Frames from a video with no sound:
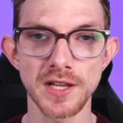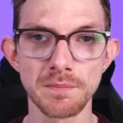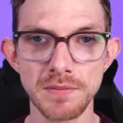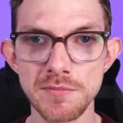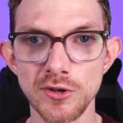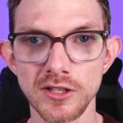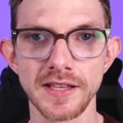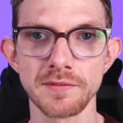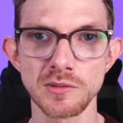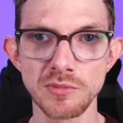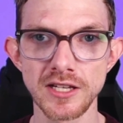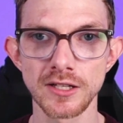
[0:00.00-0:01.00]
some people
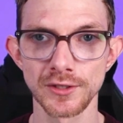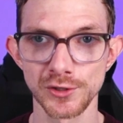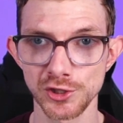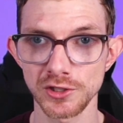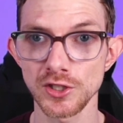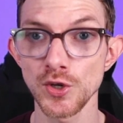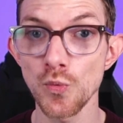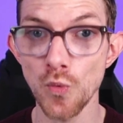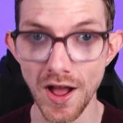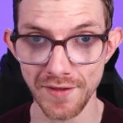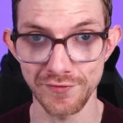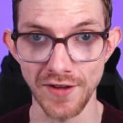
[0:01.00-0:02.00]
claim to be allergic to
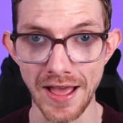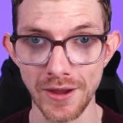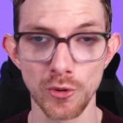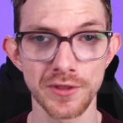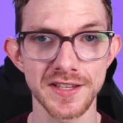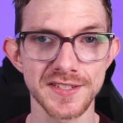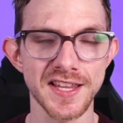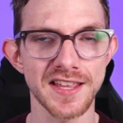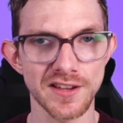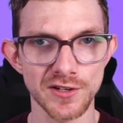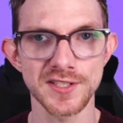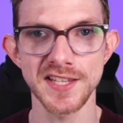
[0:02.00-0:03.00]
Wi-Fi, or they say
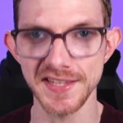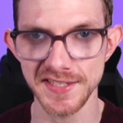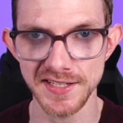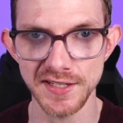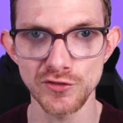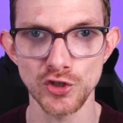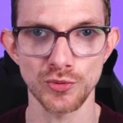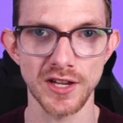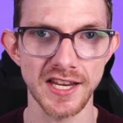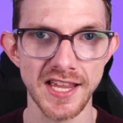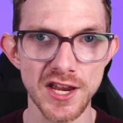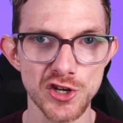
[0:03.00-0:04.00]
they're sensitive to
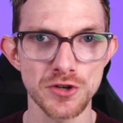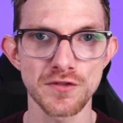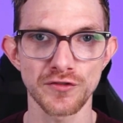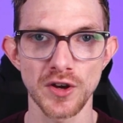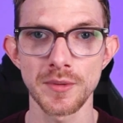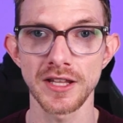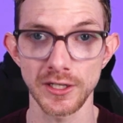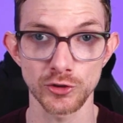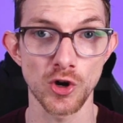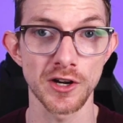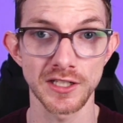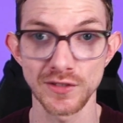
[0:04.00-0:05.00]
radiation from
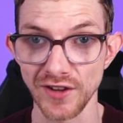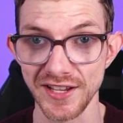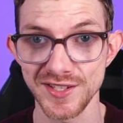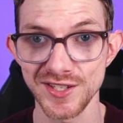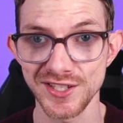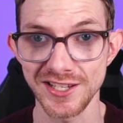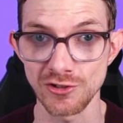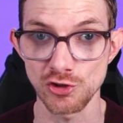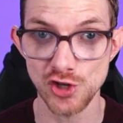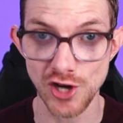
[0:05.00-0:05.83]
electronic devices in